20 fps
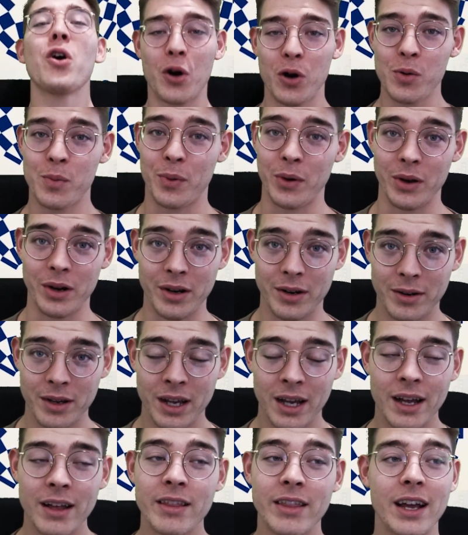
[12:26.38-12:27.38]
open.
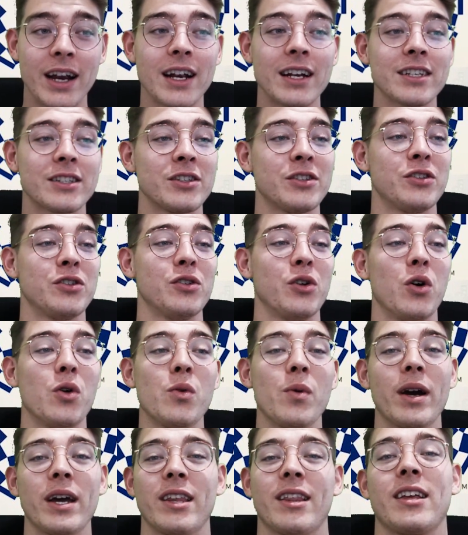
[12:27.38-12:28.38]
There is no
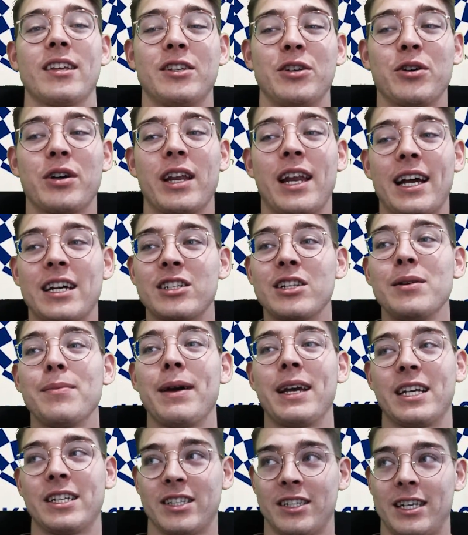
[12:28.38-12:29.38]
way that you can actually
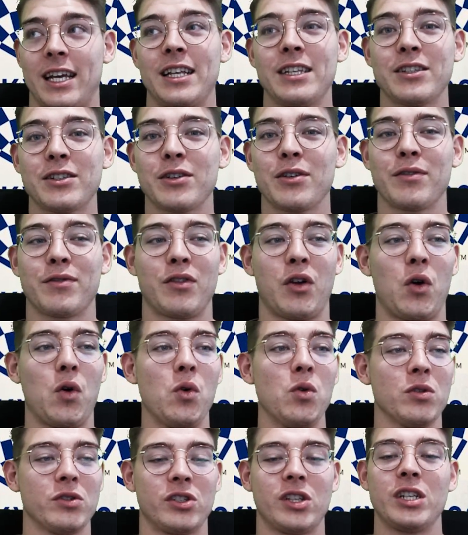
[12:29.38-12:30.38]
make sense of the
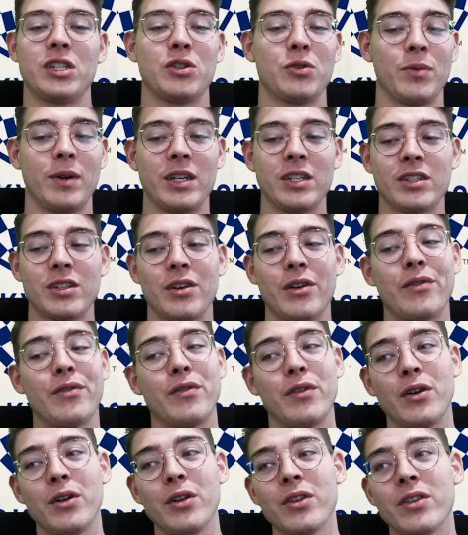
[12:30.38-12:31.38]
whole situation of
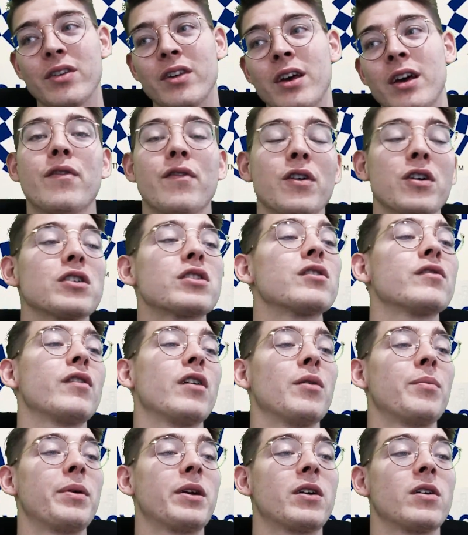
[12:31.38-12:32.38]
vault. First of
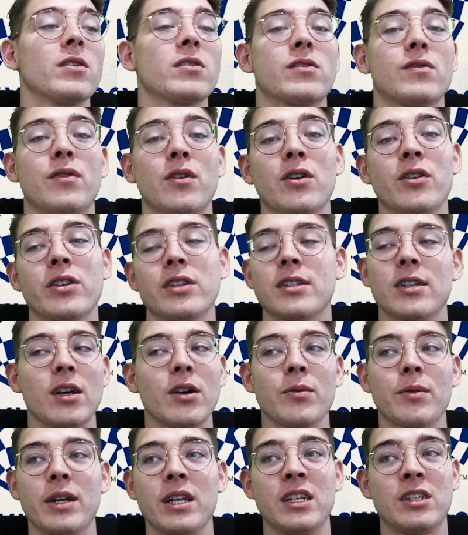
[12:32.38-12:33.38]
all, because vault is
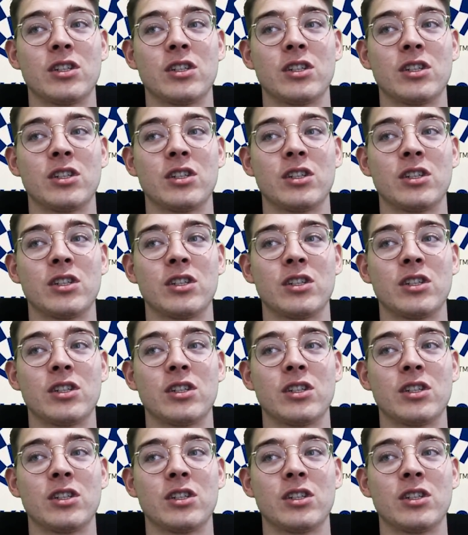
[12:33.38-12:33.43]
already